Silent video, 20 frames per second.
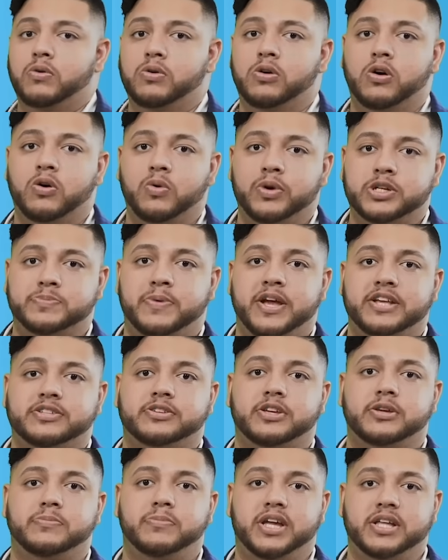rule, which
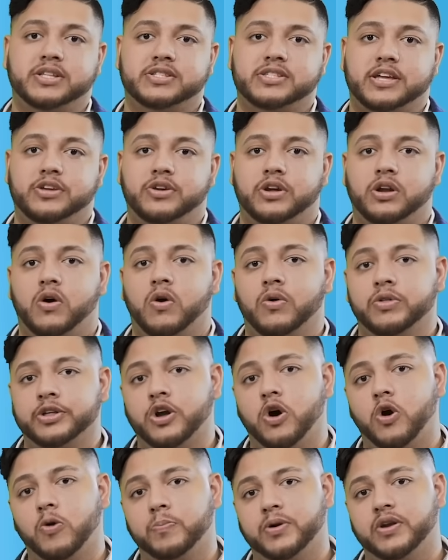basically means that you can only
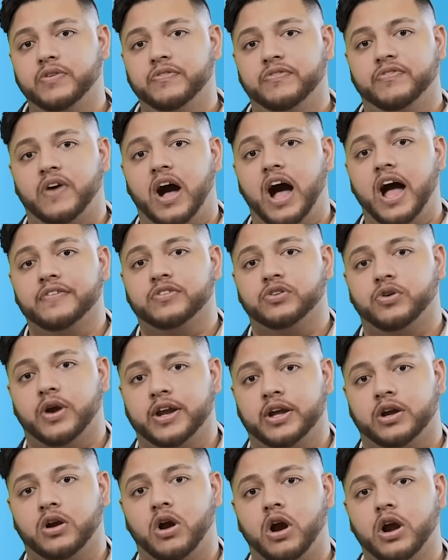open 5
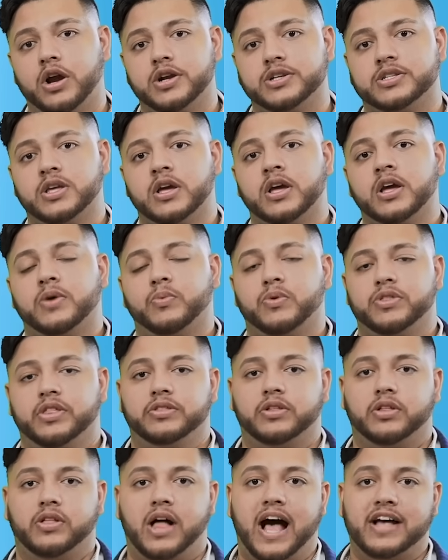credit cards within
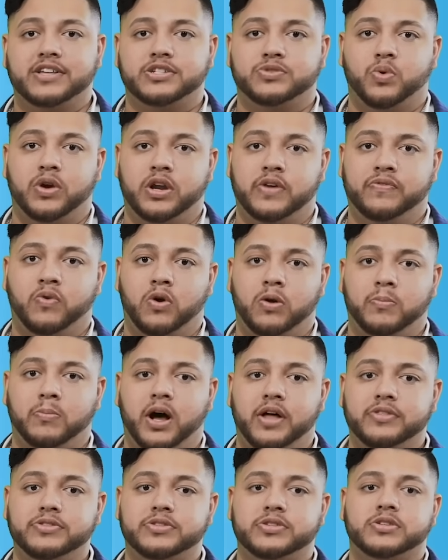the last 24
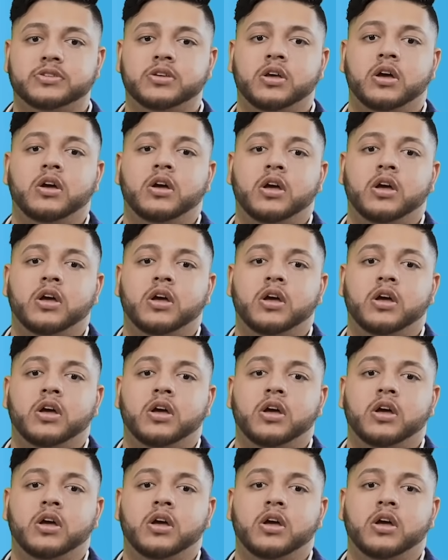months.